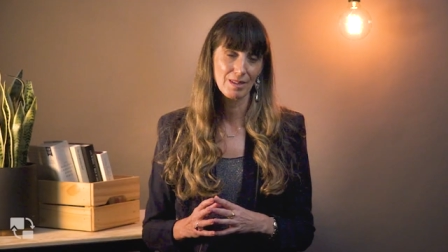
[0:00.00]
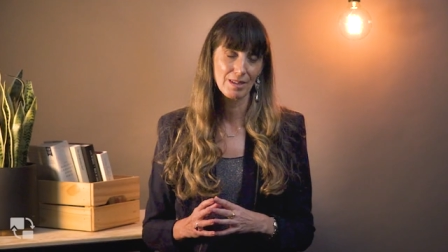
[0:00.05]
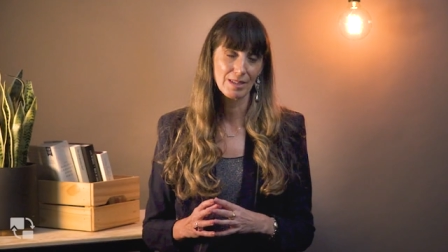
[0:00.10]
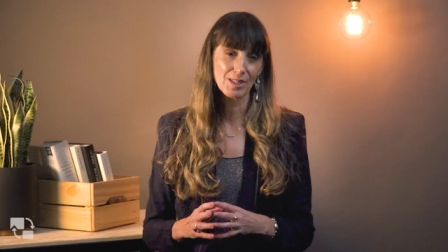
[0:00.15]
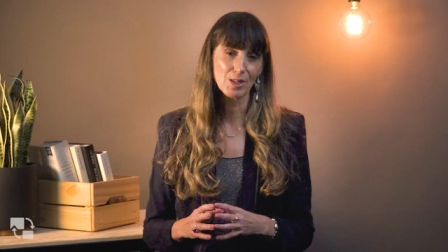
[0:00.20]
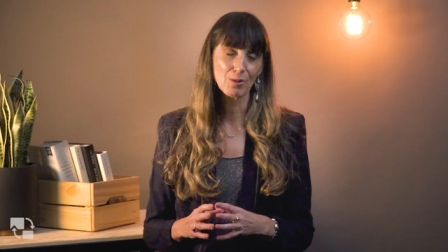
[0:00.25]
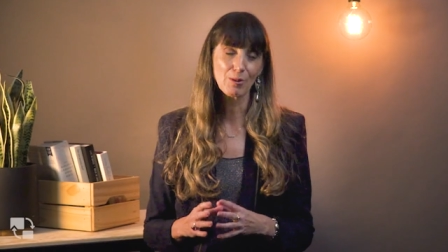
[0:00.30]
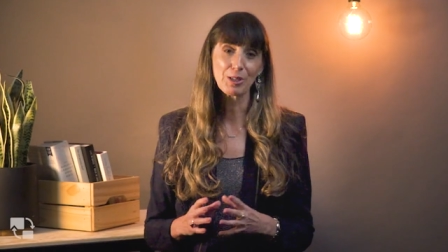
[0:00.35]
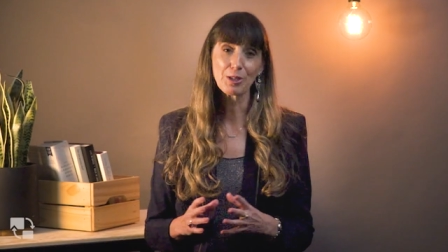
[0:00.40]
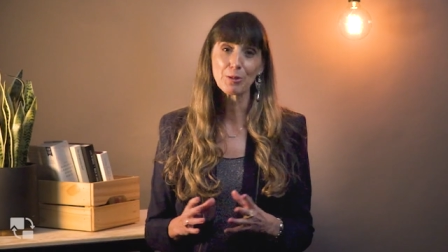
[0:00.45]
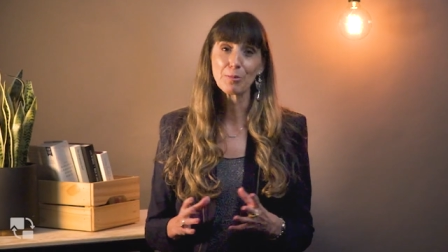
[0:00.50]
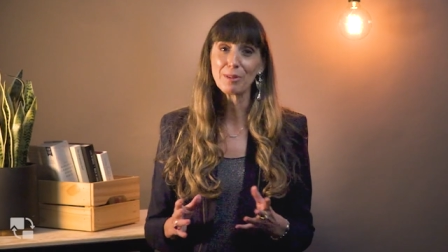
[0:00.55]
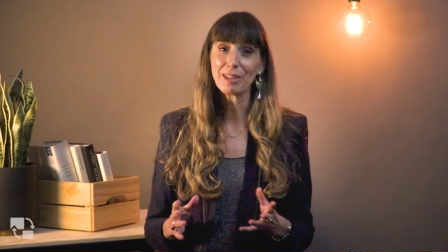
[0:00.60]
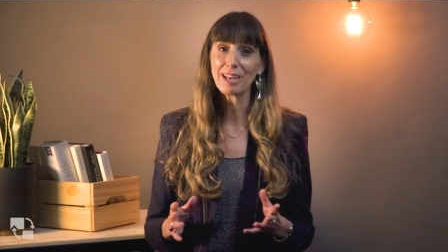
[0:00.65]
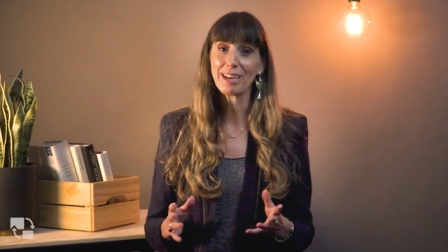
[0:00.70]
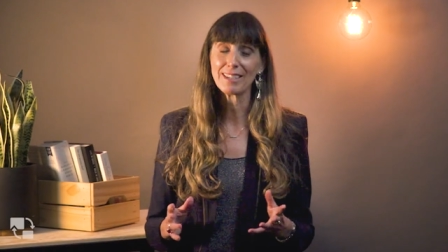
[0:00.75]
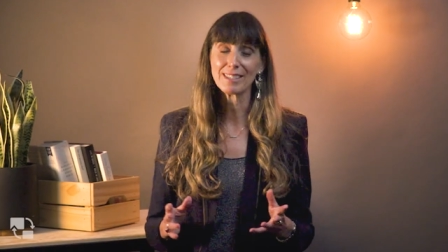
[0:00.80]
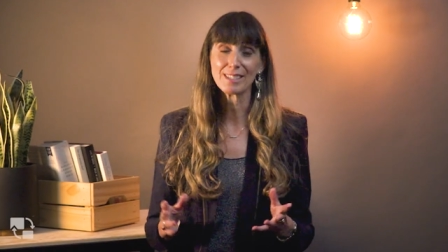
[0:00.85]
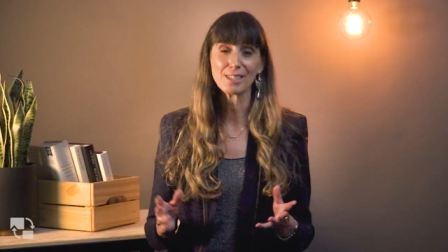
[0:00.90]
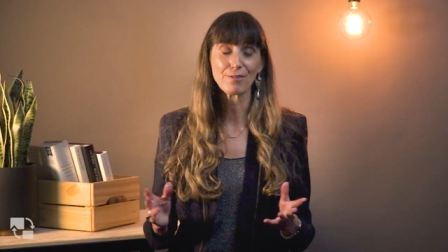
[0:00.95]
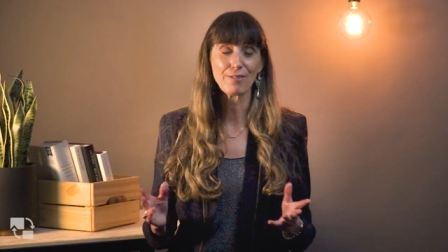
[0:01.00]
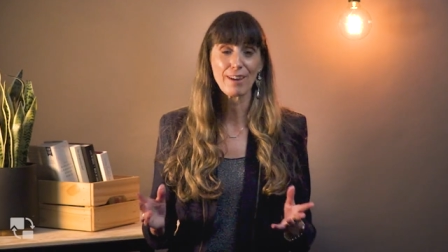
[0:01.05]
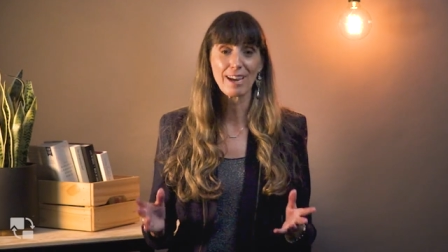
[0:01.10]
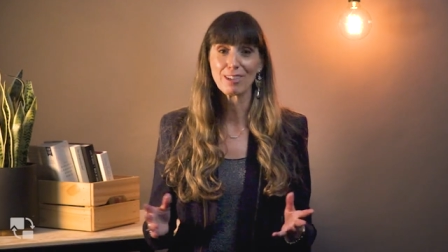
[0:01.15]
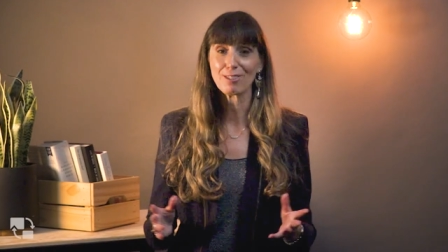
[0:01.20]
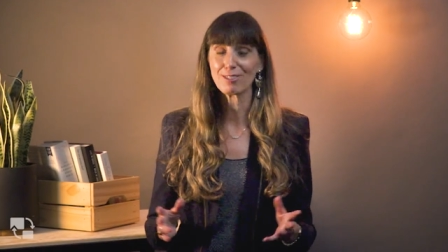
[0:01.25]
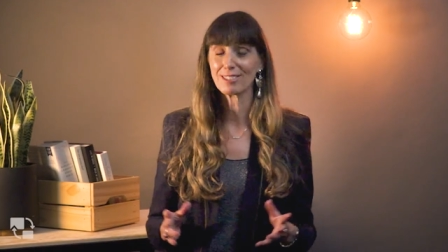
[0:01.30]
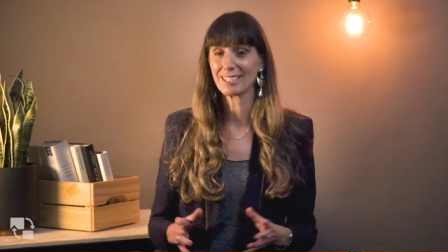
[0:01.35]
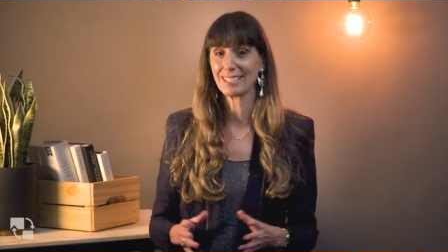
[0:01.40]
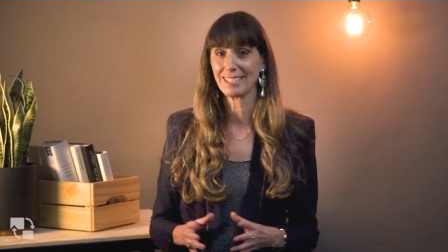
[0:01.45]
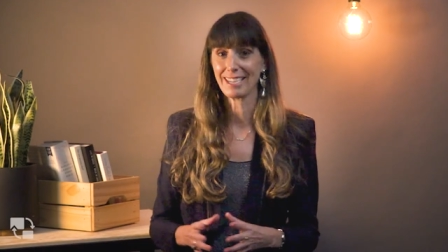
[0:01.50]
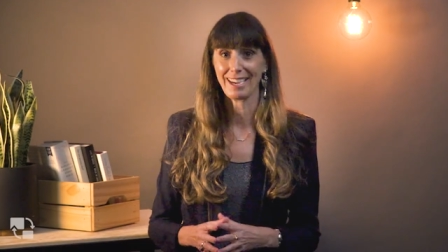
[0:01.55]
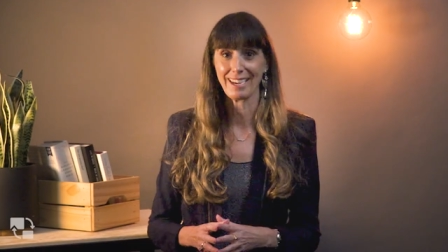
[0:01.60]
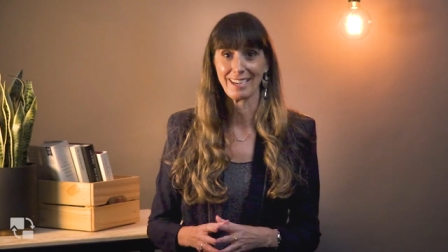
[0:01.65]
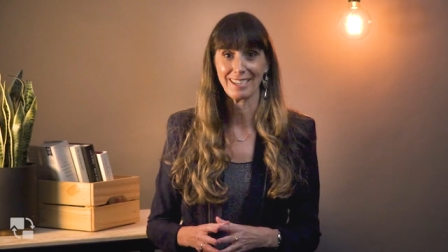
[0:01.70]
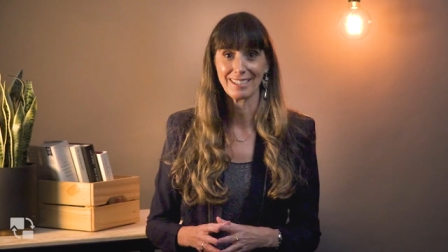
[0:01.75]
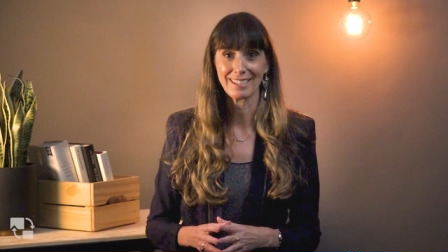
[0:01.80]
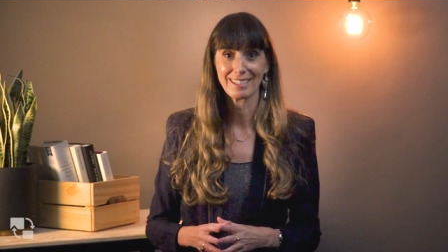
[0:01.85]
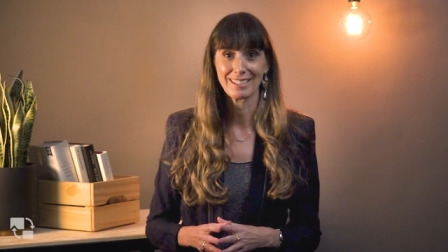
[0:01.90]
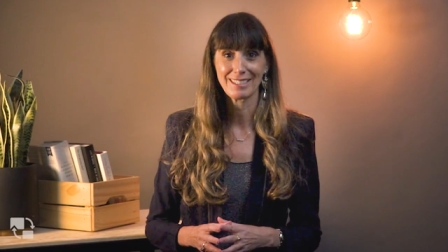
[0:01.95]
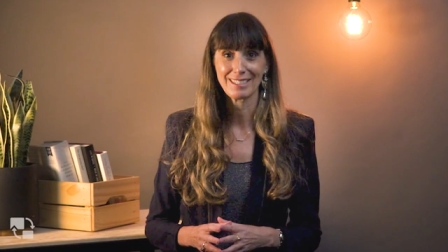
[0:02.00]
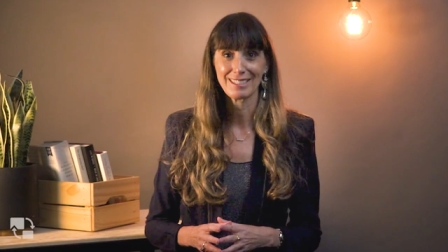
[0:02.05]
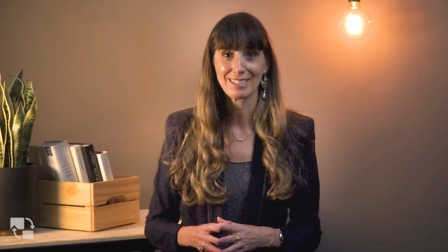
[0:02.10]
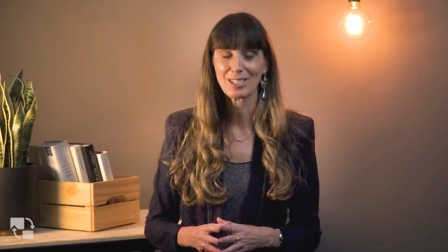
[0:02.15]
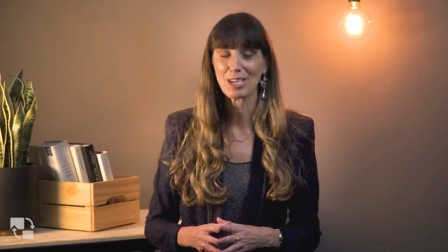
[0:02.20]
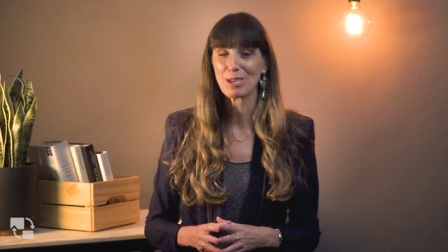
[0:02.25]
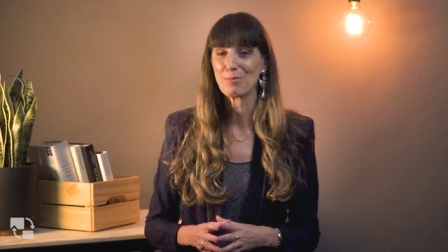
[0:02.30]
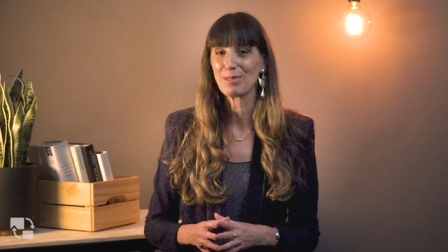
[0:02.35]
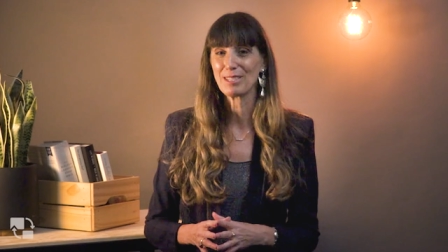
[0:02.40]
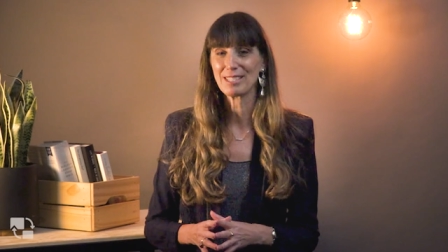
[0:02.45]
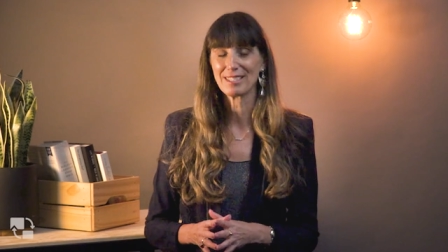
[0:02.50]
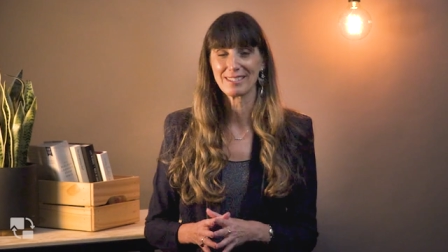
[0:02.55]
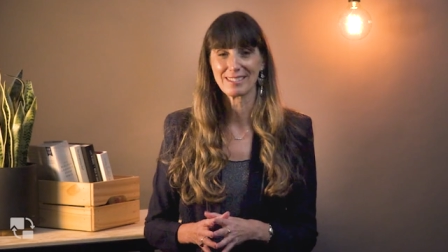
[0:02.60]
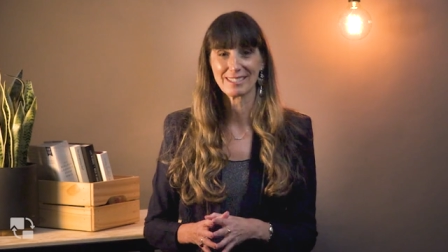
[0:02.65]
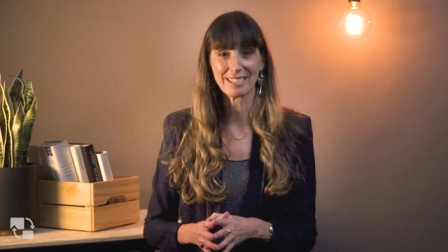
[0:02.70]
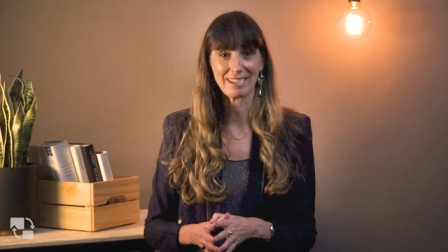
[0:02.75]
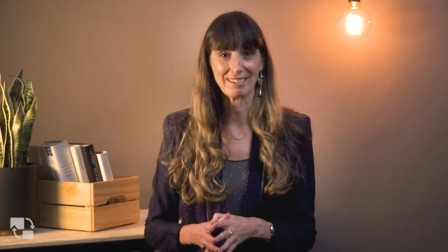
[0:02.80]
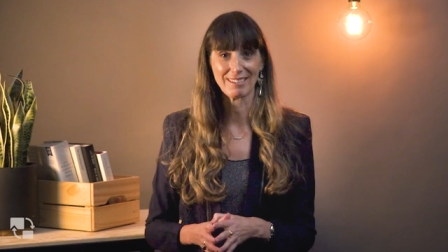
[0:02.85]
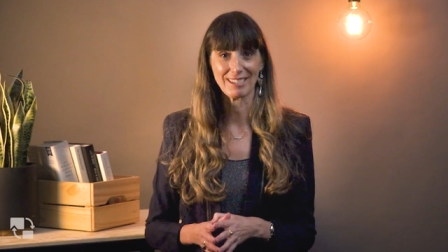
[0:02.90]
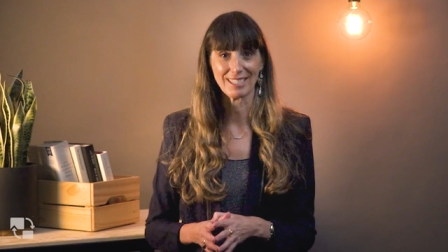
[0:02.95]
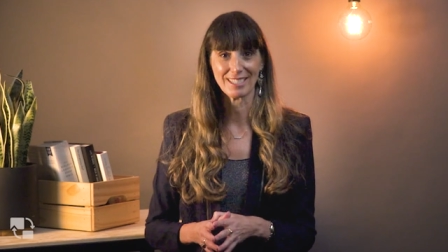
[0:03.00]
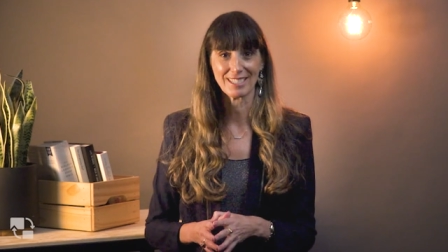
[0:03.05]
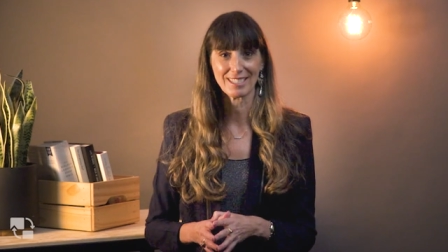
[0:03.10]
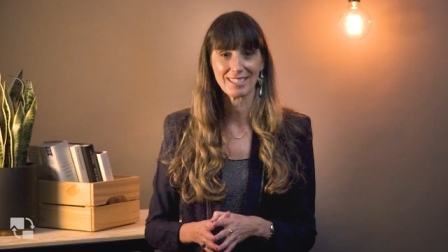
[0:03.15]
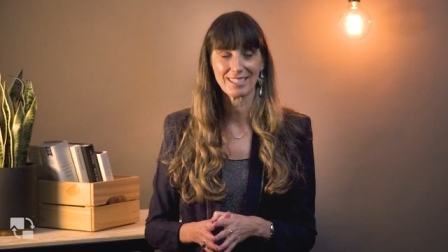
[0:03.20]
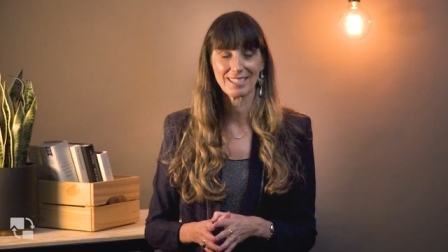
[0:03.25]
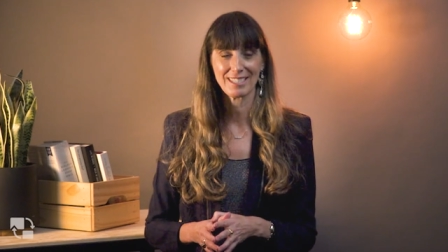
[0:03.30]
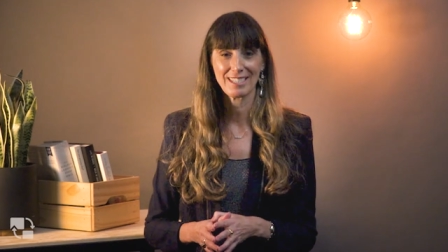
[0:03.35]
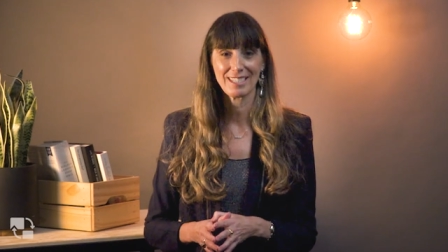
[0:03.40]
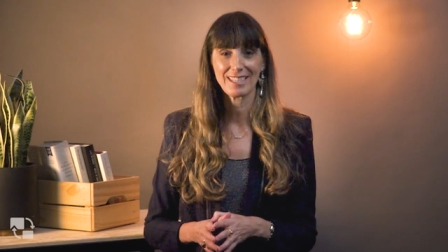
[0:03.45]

So when your plans fail today, don't be discouraged.